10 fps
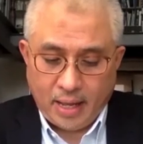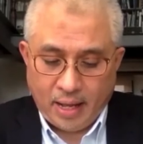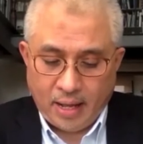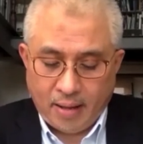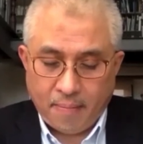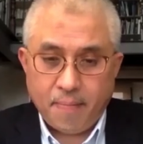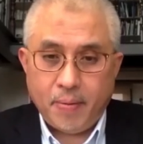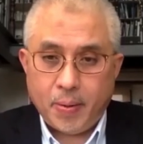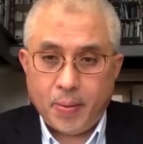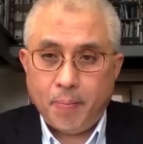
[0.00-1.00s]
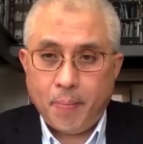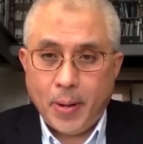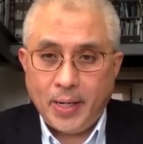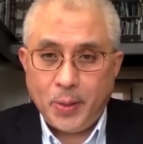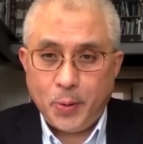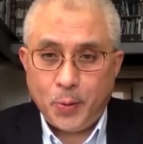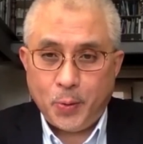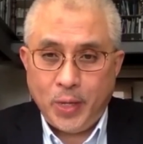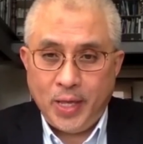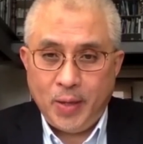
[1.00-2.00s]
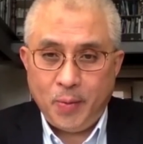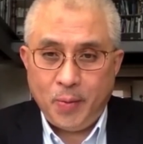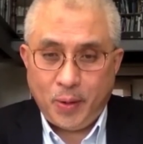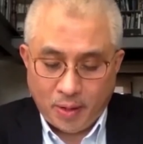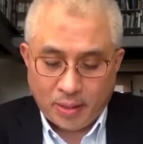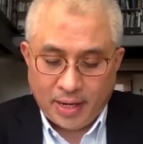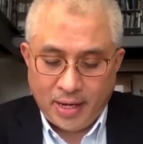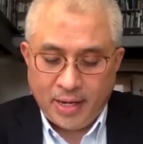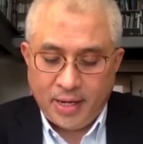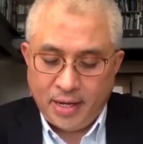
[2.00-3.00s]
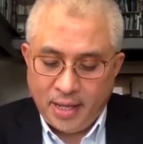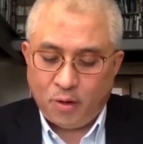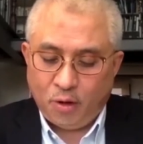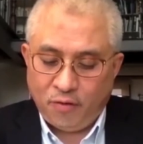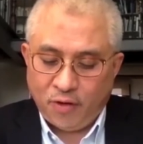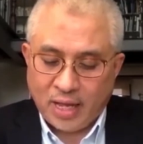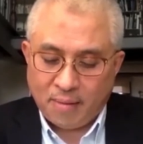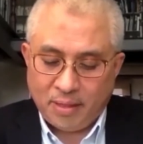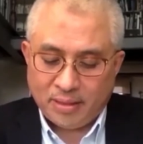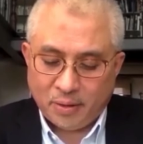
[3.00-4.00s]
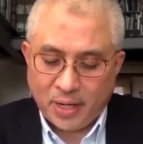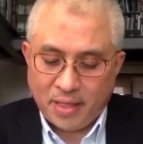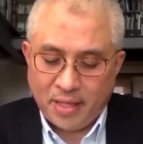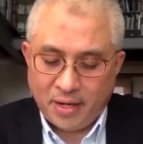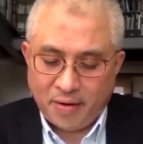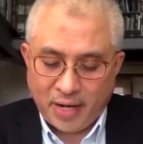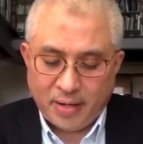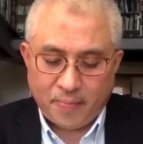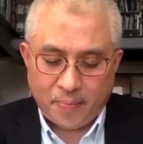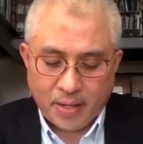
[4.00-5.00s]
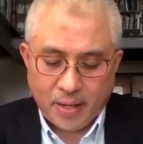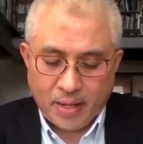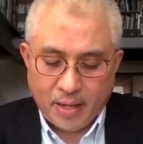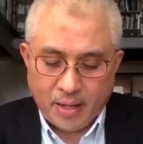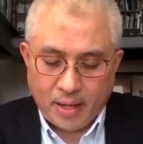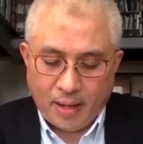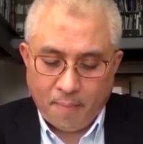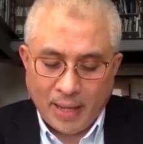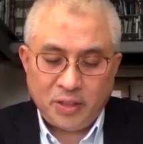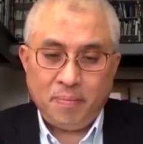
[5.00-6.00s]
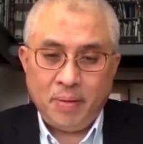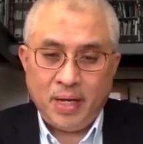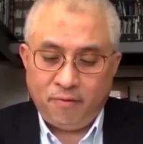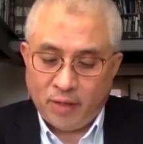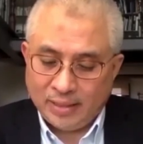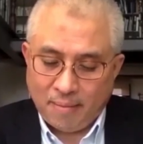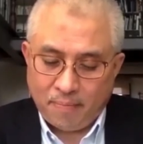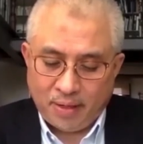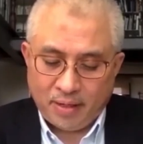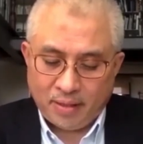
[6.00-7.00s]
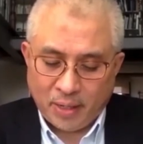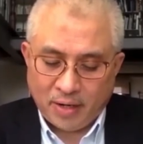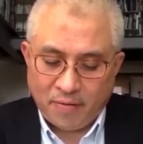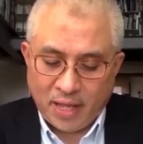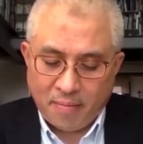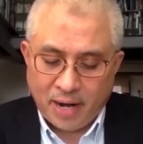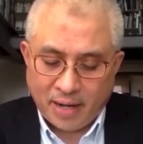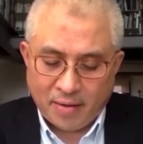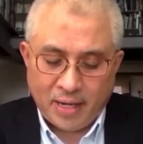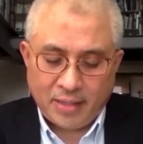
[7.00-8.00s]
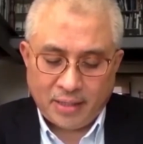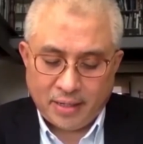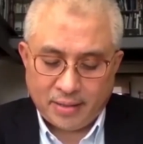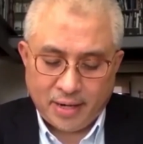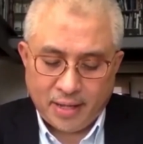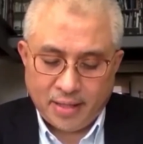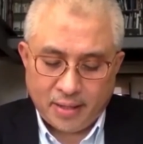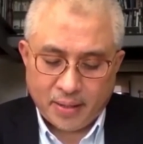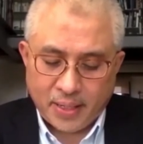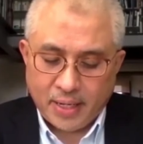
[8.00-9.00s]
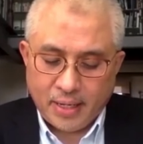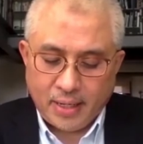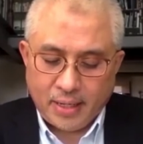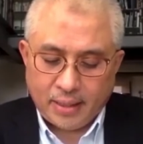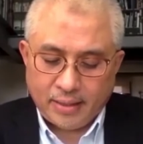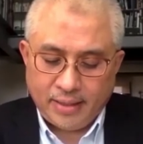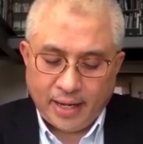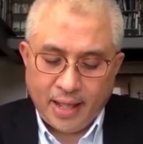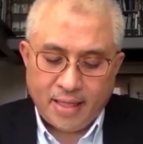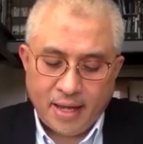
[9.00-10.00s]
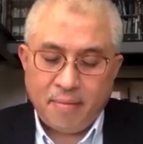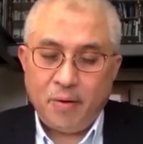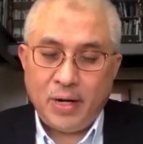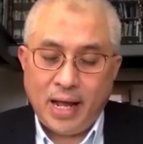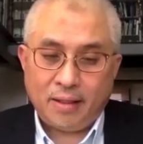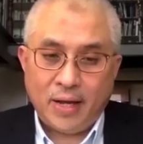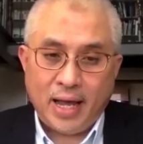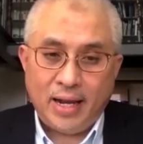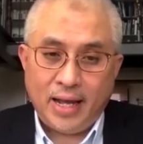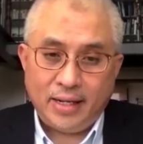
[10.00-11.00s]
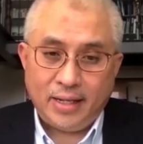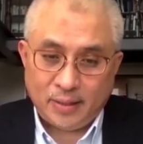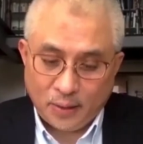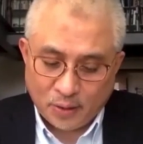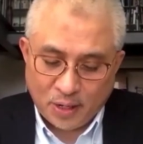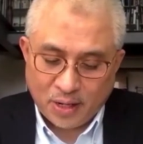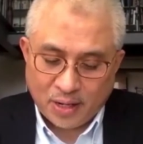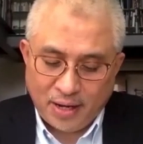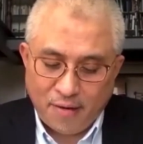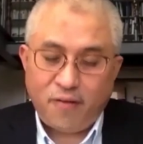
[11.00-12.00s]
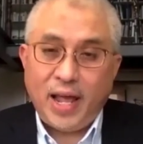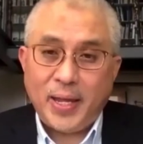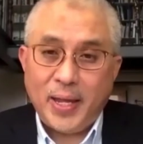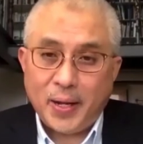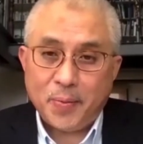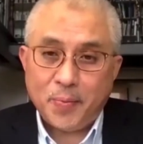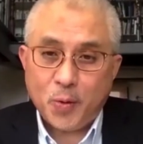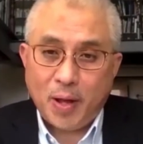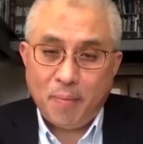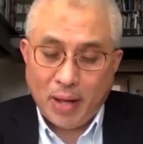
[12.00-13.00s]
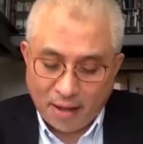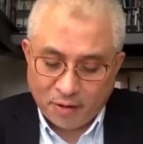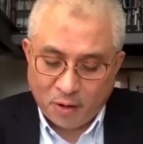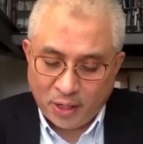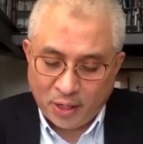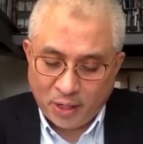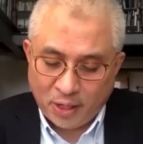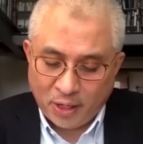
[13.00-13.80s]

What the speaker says: but we clearly need to overcome this together, right? Measurement, for example, is one of them. Regulation is another. The second term I would like to highlight is so-called green flagging, whereby I've coined